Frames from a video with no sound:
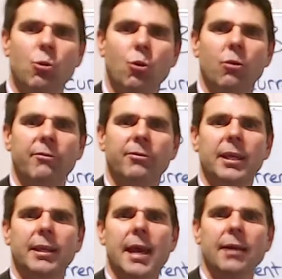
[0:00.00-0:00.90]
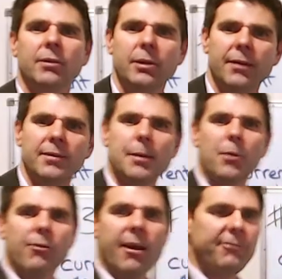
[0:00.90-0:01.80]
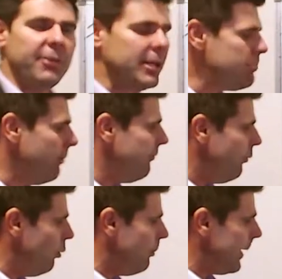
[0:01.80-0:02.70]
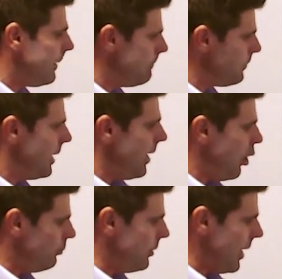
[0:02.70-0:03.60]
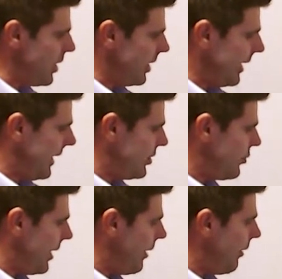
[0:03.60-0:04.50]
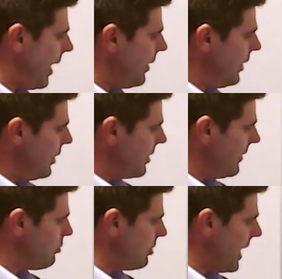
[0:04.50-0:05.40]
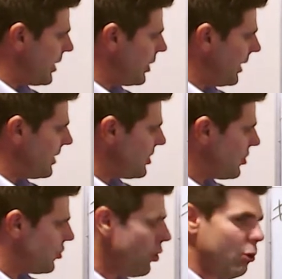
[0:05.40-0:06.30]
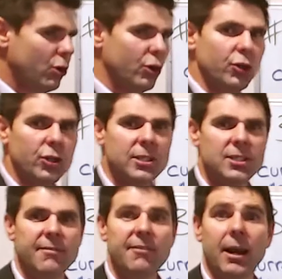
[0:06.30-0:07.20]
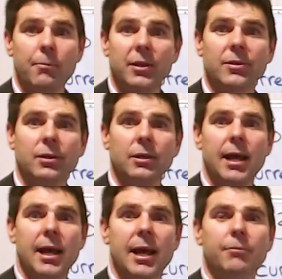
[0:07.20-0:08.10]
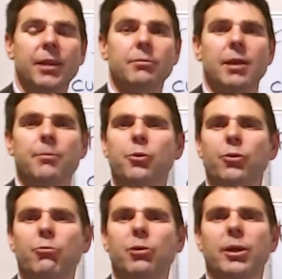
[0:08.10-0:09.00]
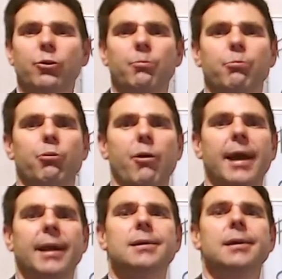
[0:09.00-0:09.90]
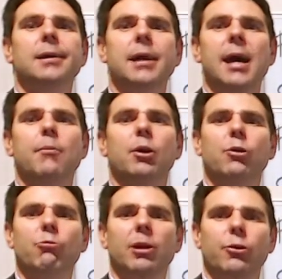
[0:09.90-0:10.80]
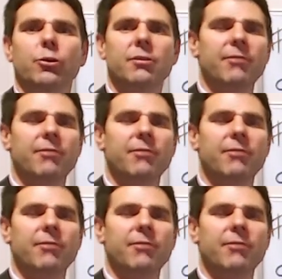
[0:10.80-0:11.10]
all of the demographics before we help them actually get into an area. So this was actually a Stockland development. They built a really good product, a really good